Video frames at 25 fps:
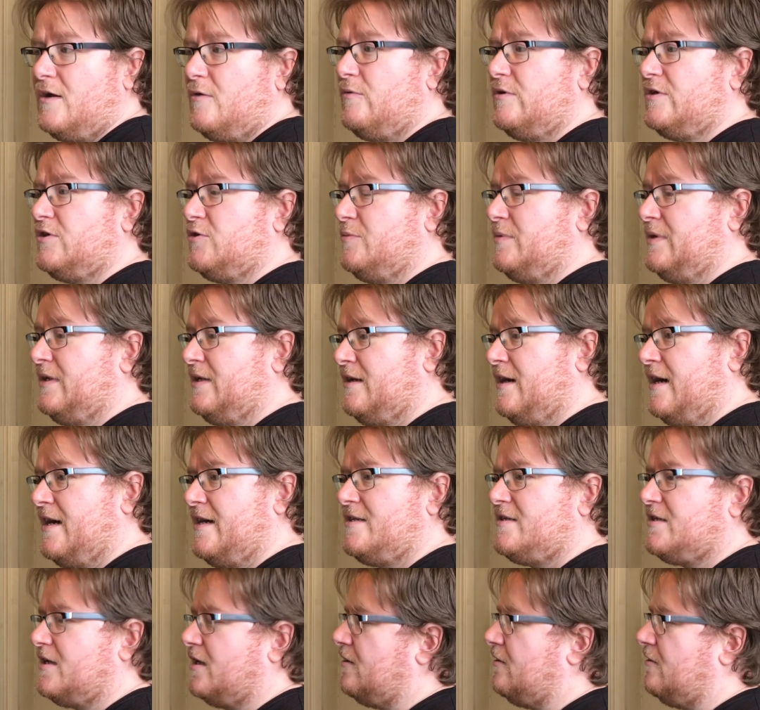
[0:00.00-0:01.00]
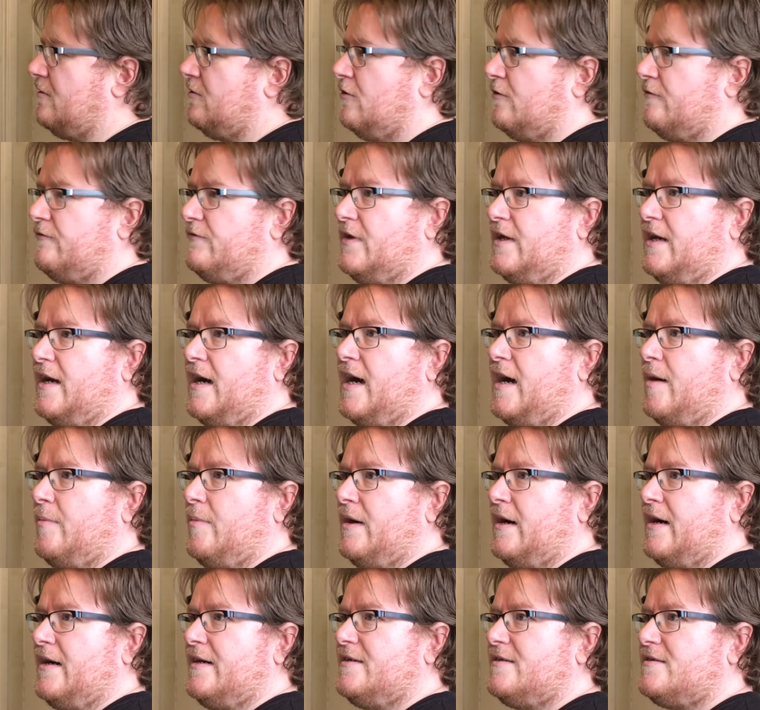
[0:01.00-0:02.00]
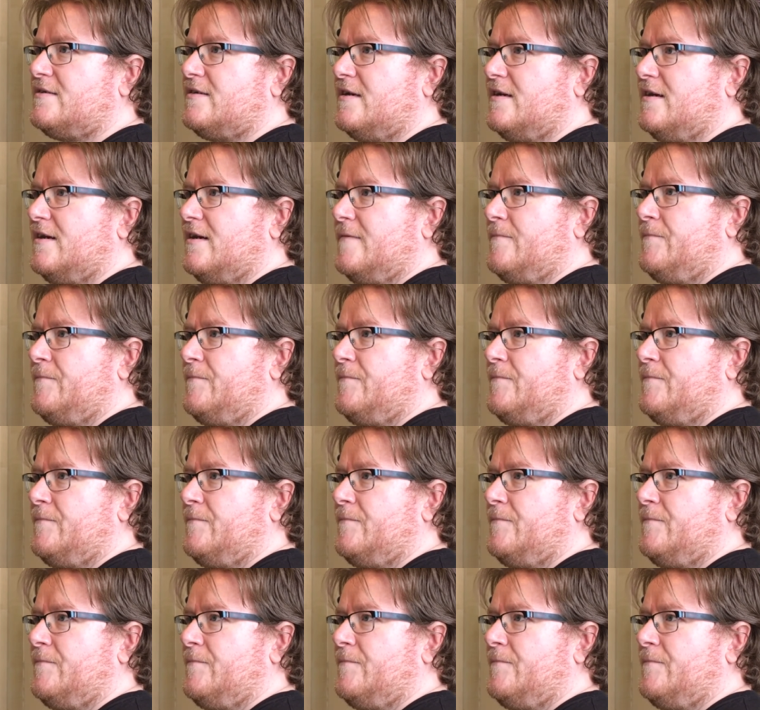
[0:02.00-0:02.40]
which will be nice. I love the Arbites.